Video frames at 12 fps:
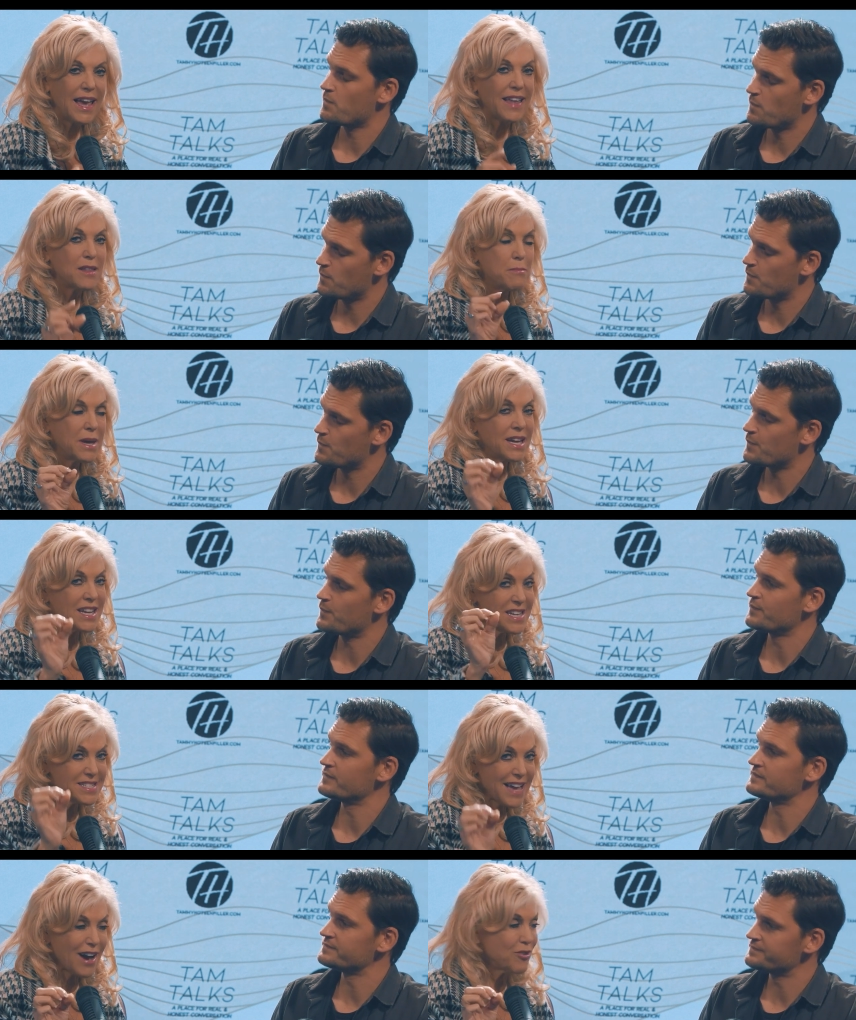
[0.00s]
Speaker 1: And the minute
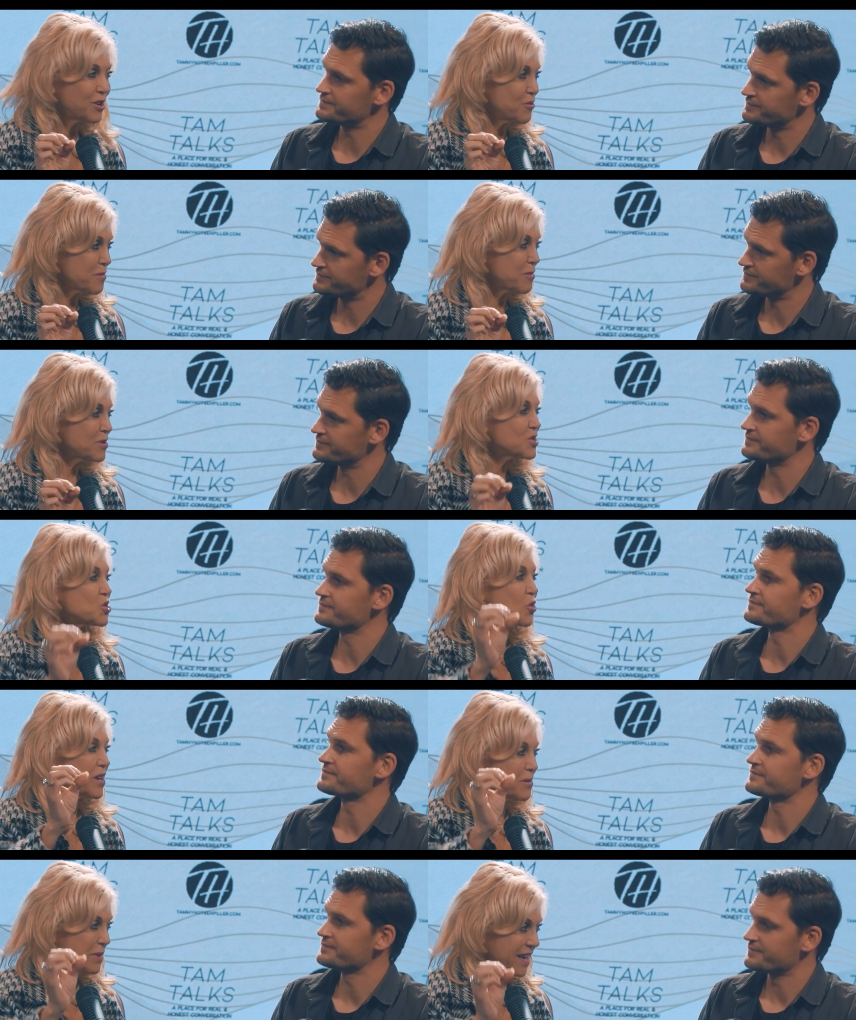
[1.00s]
he doubted, remember the
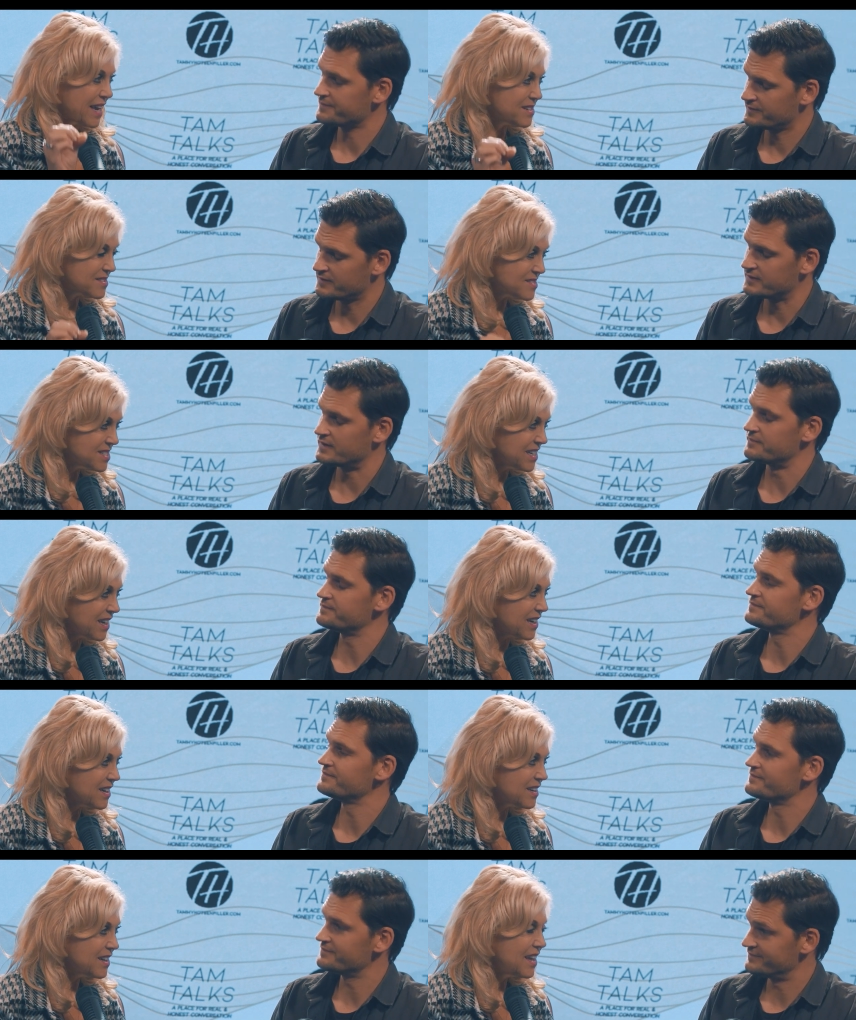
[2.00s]
story, he began to
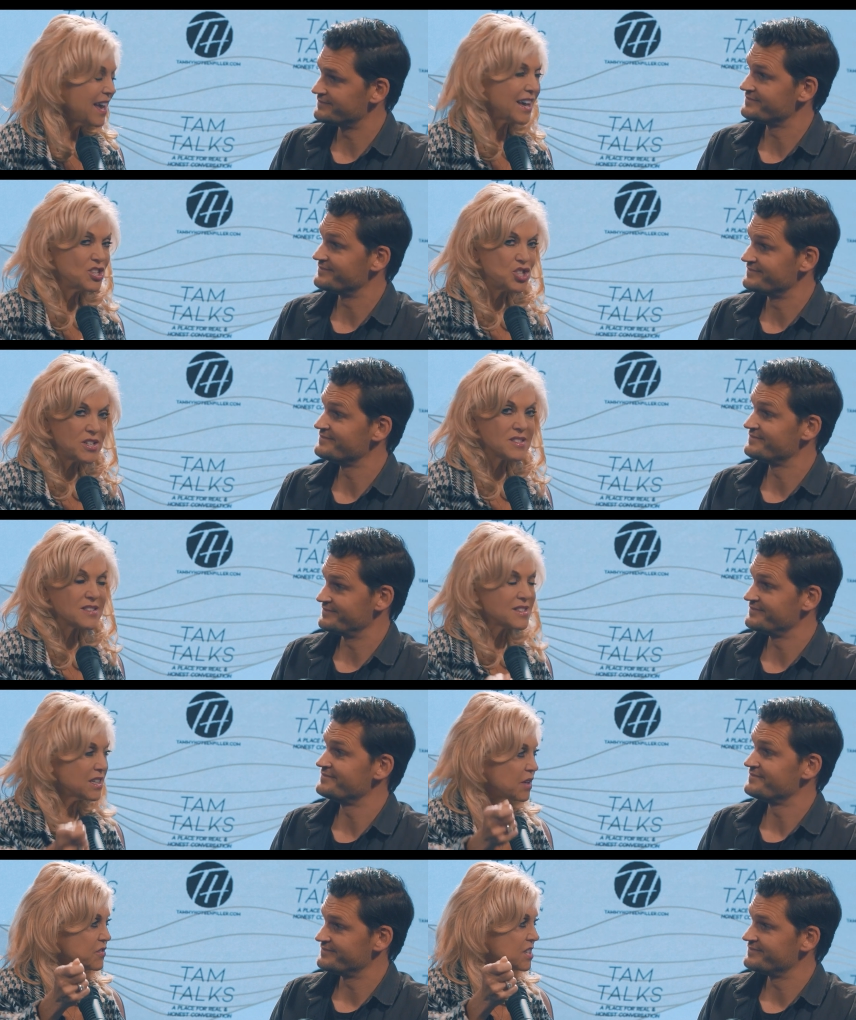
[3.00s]
sink. And
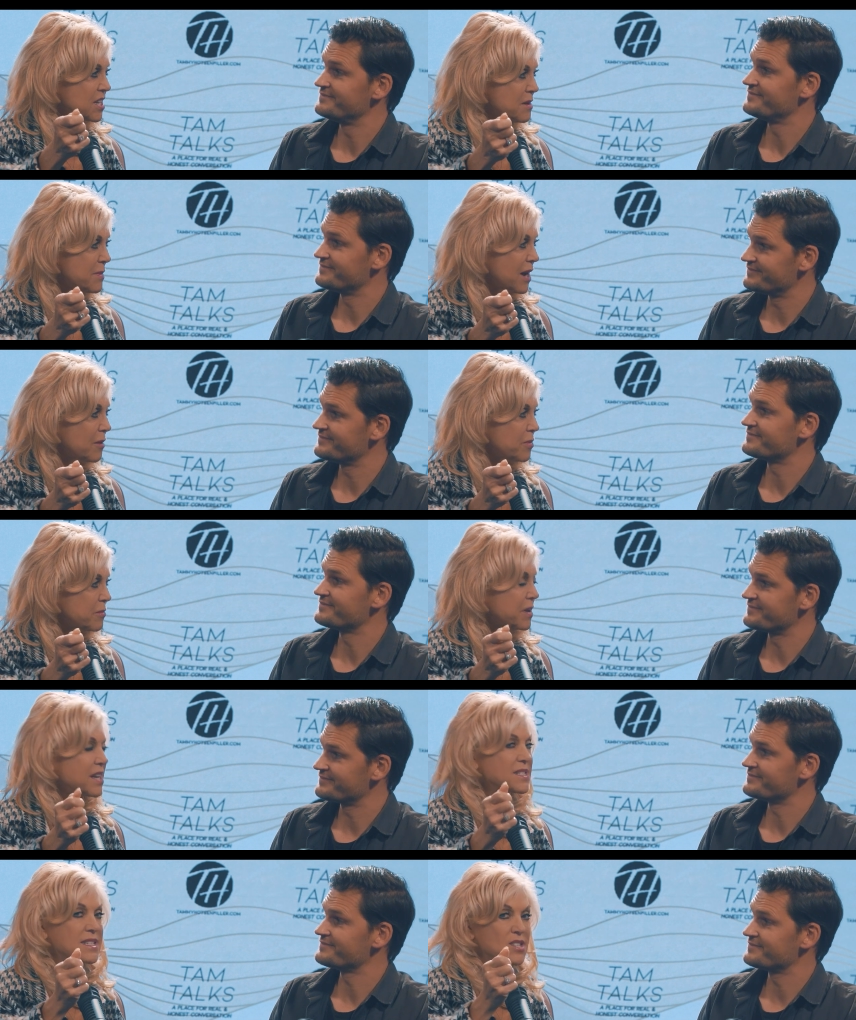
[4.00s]
Jesus lifted him up
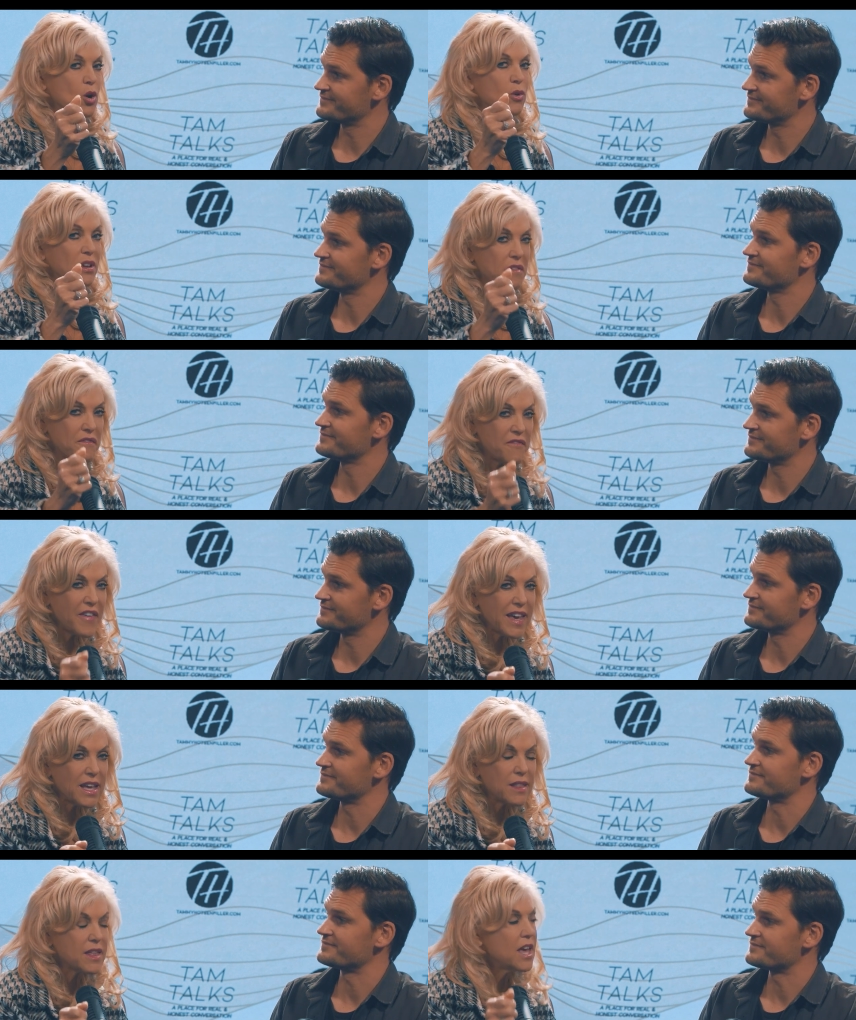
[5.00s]
because it's only
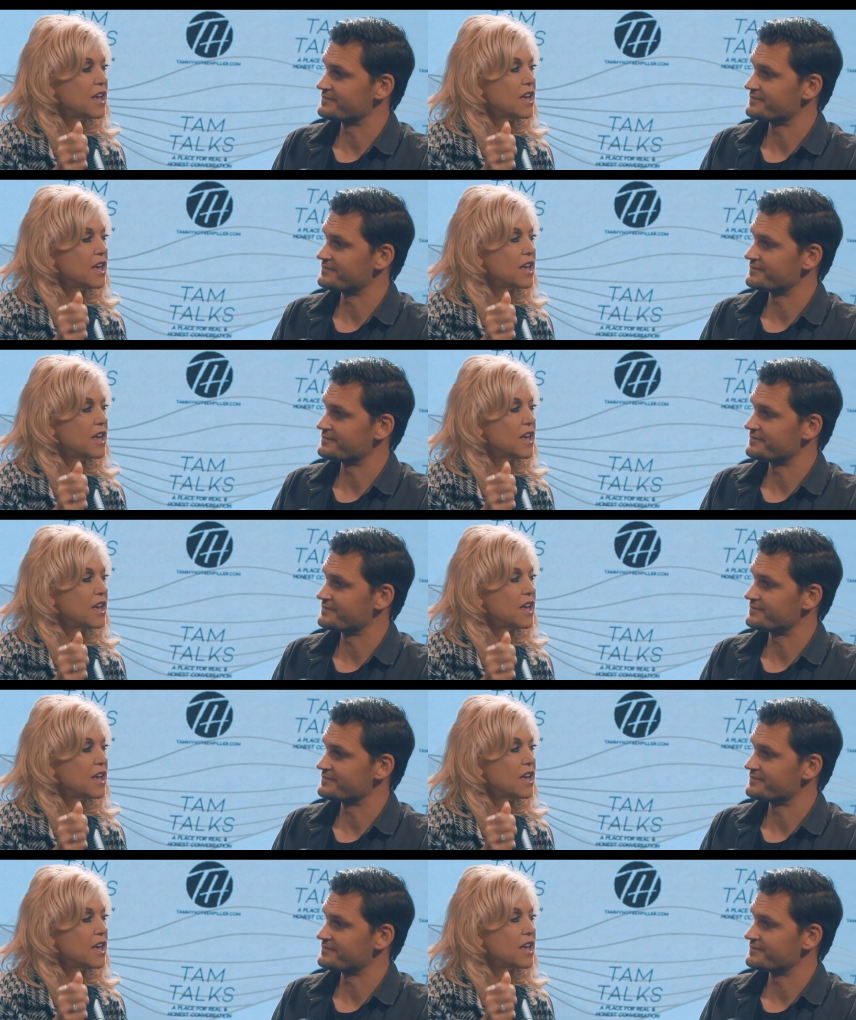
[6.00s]
faith